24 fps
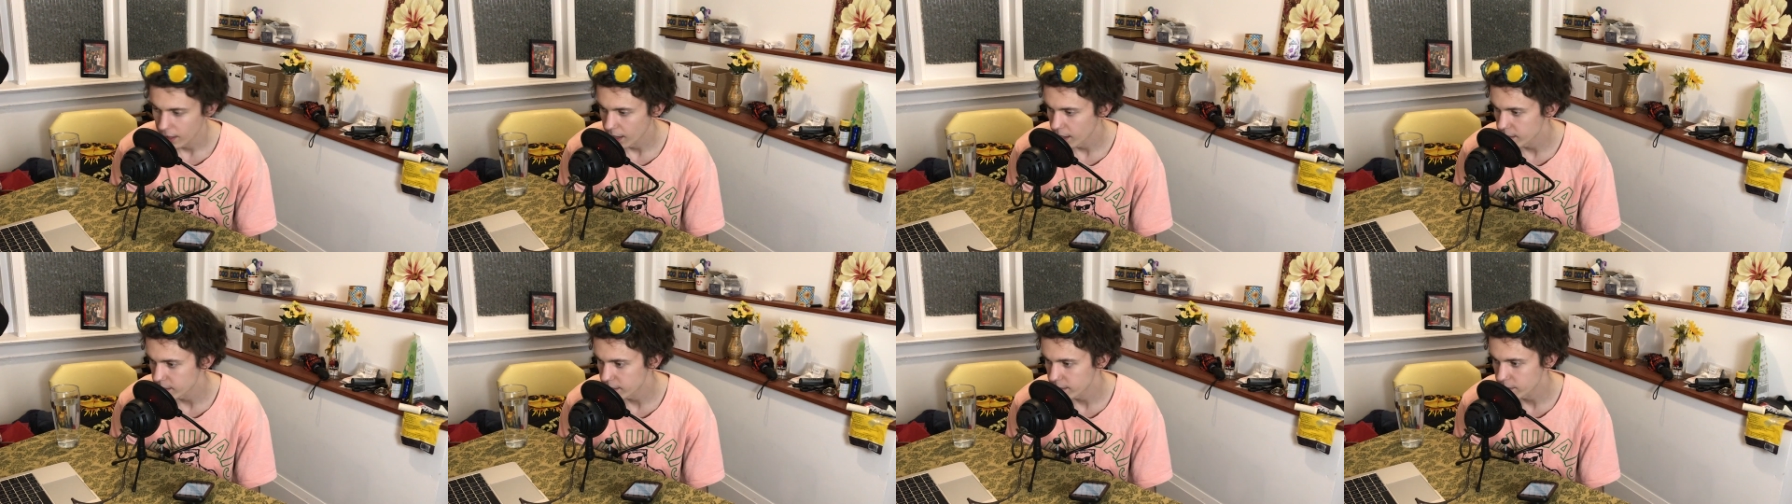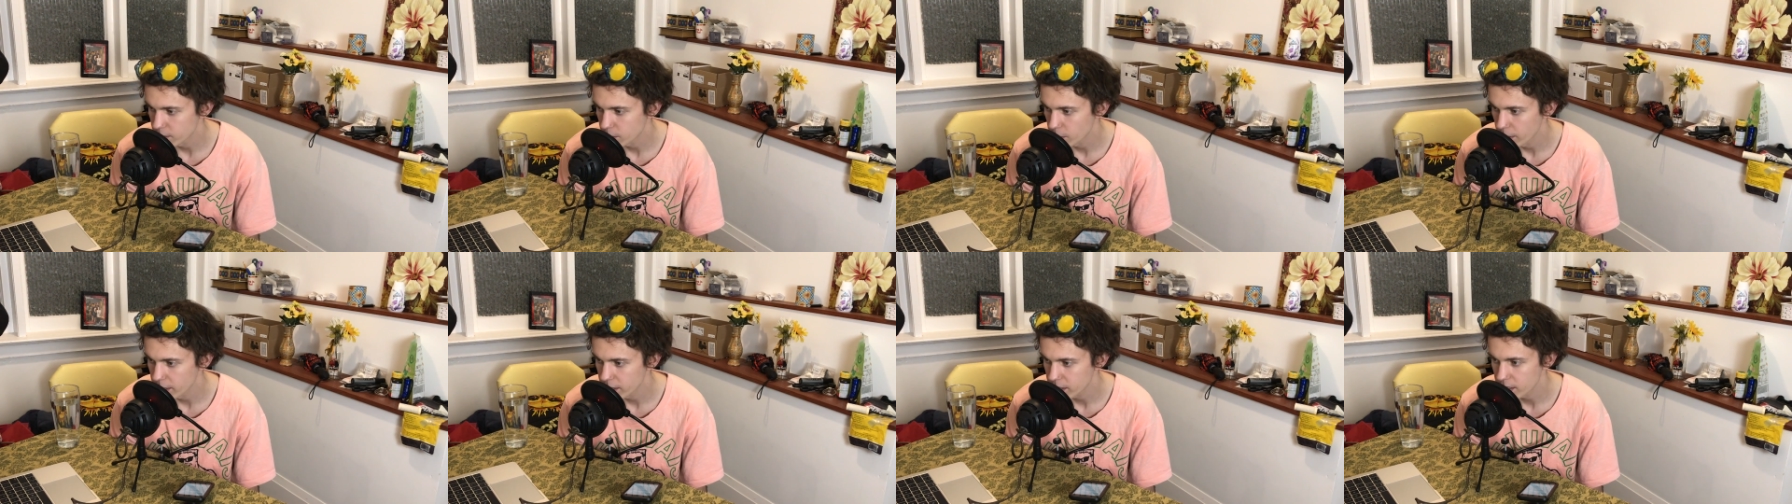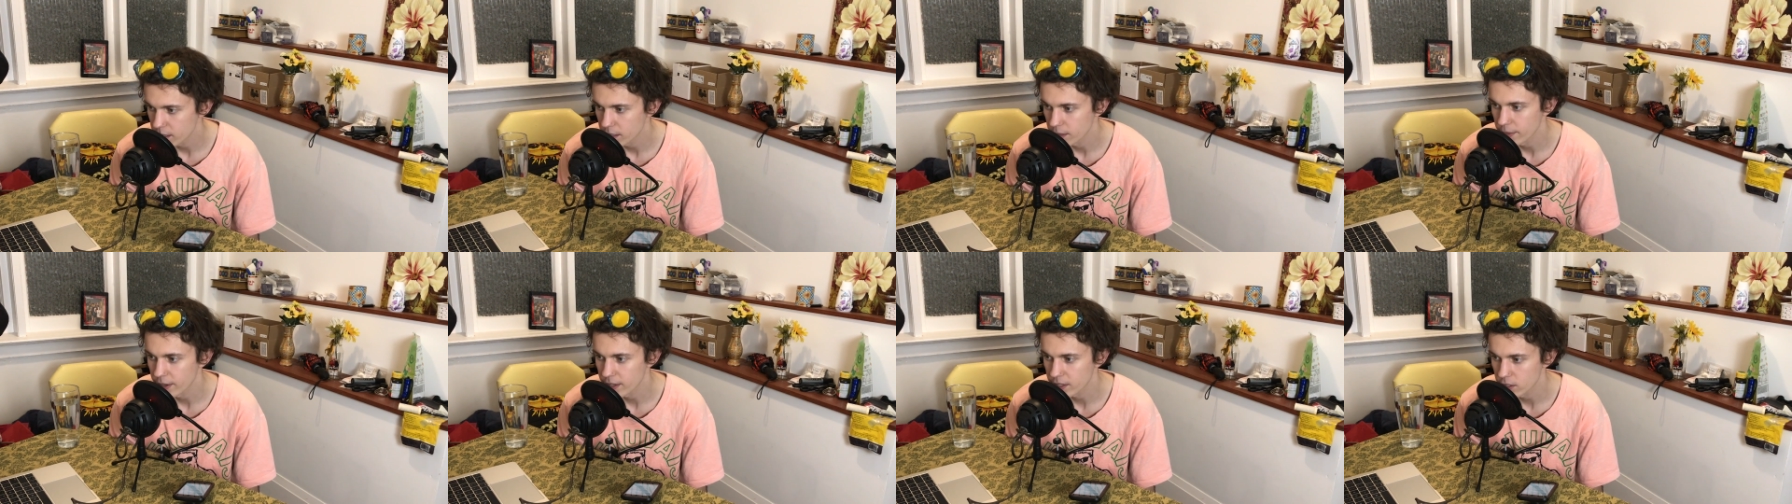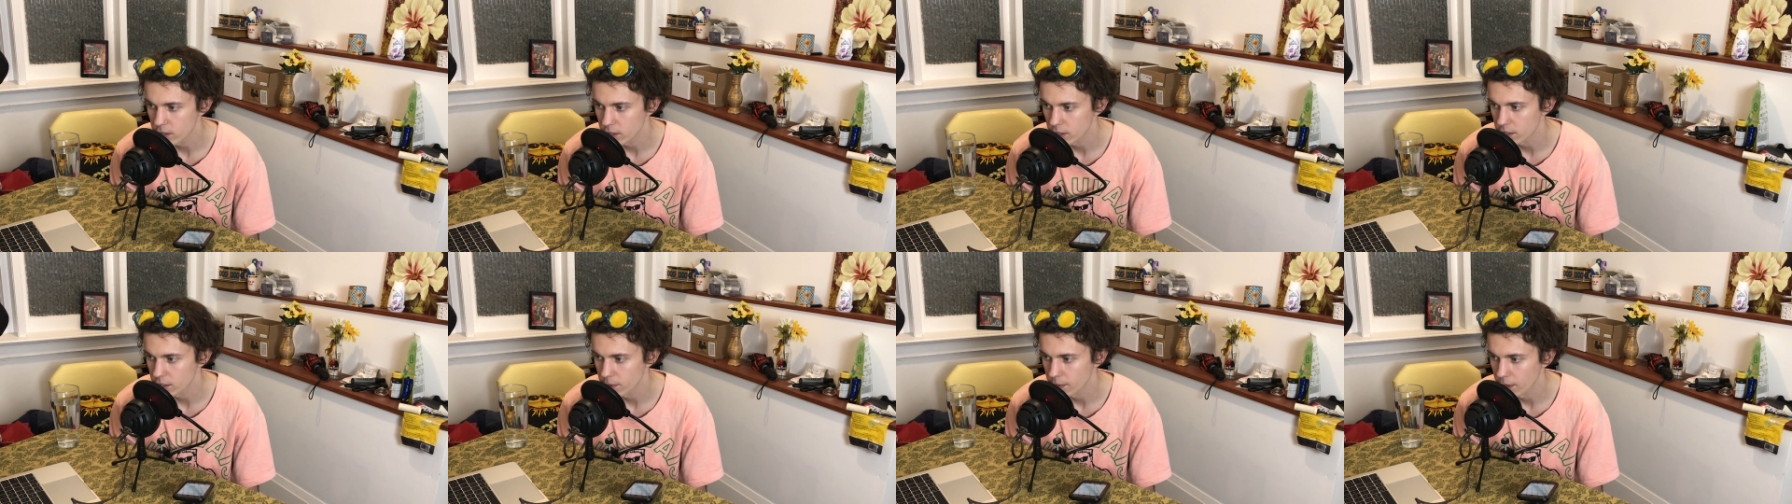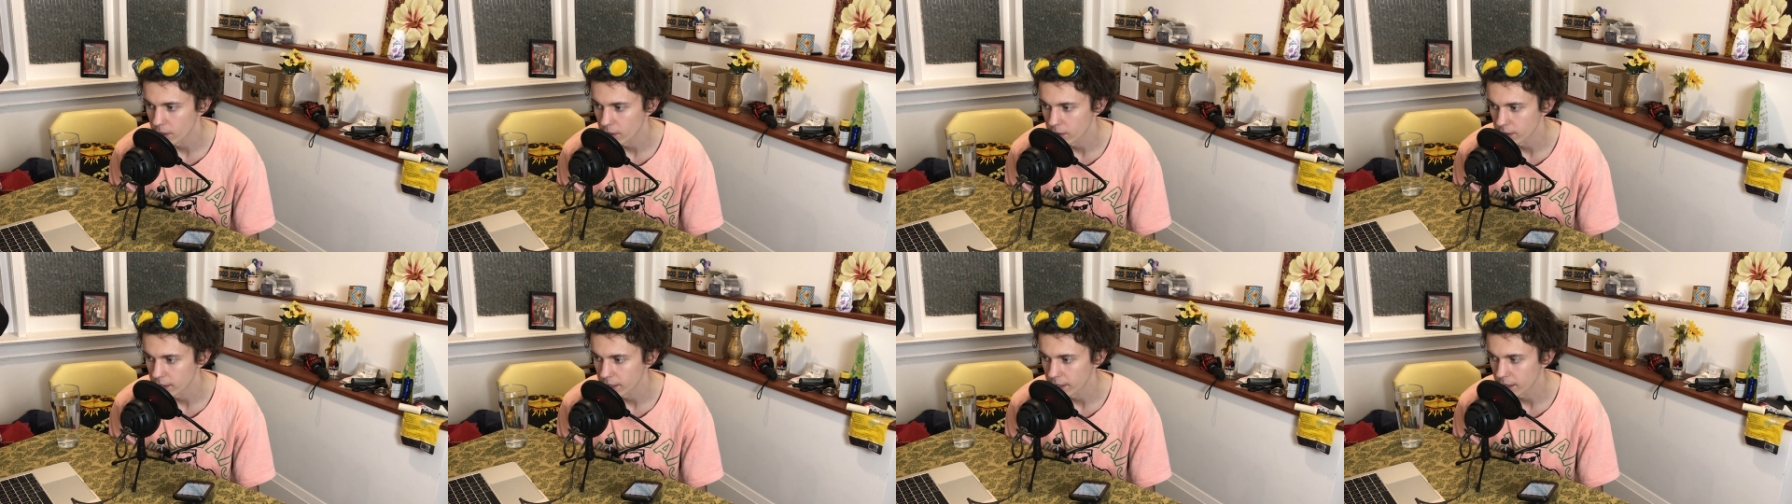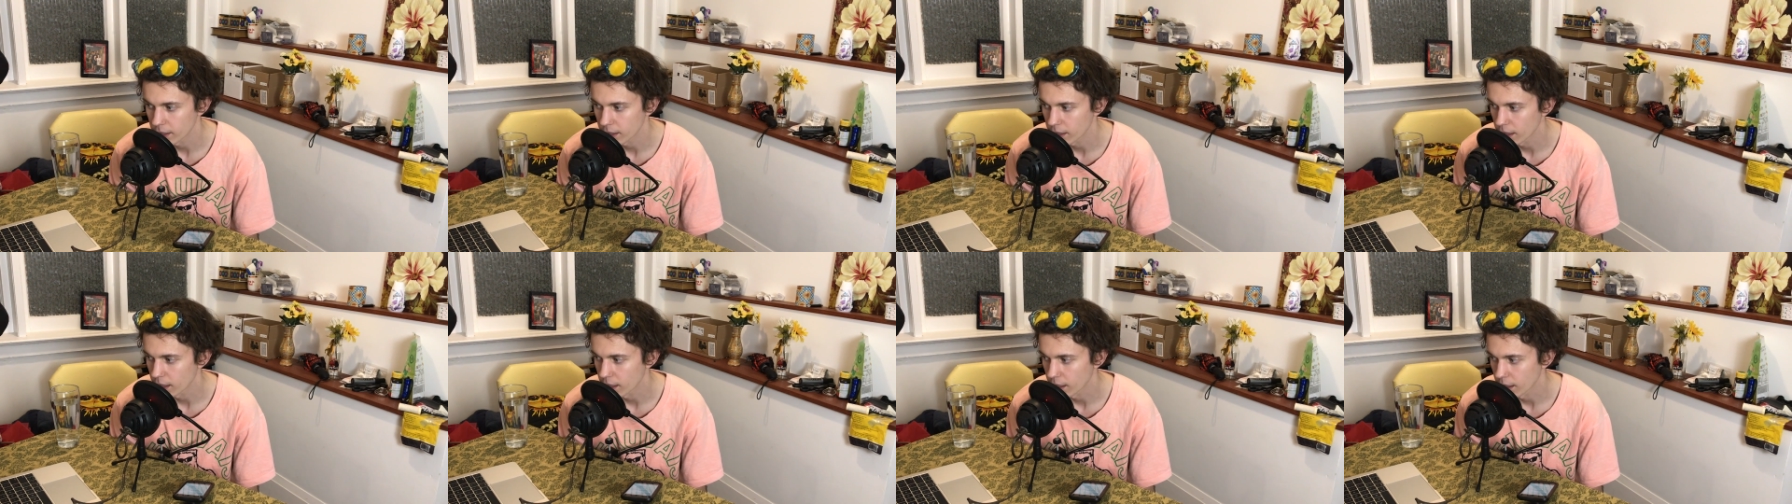I see tweets and messages about
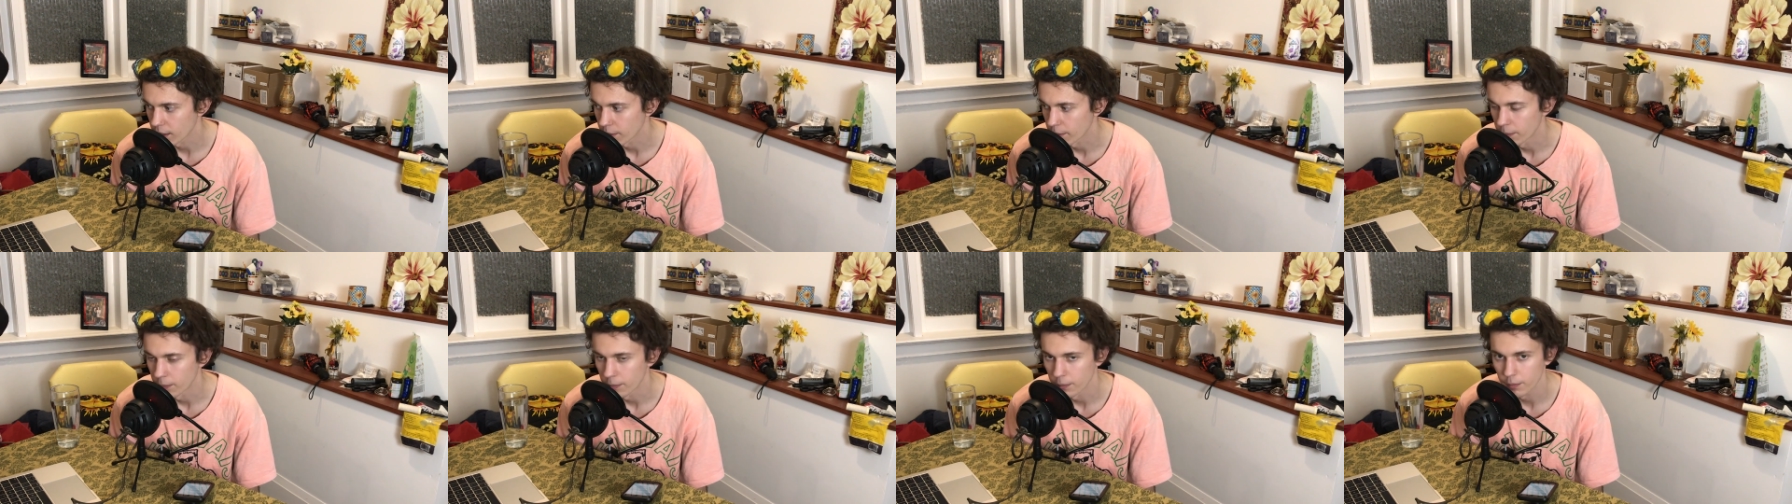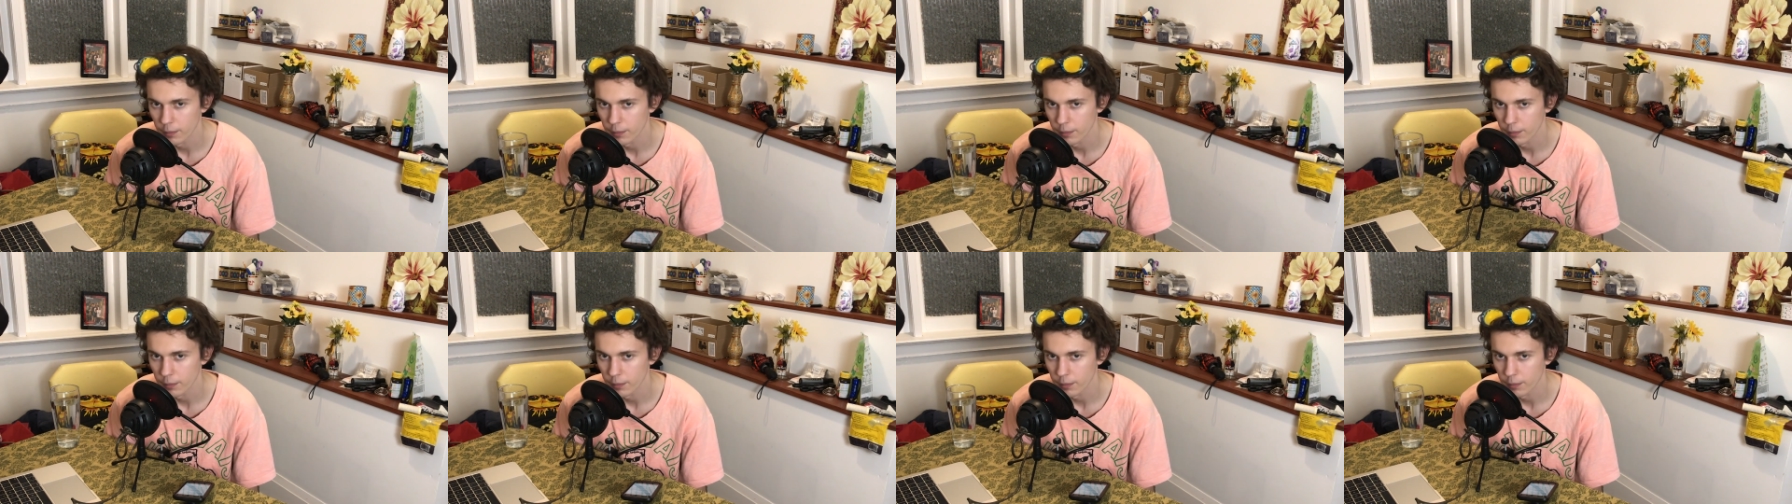like uh,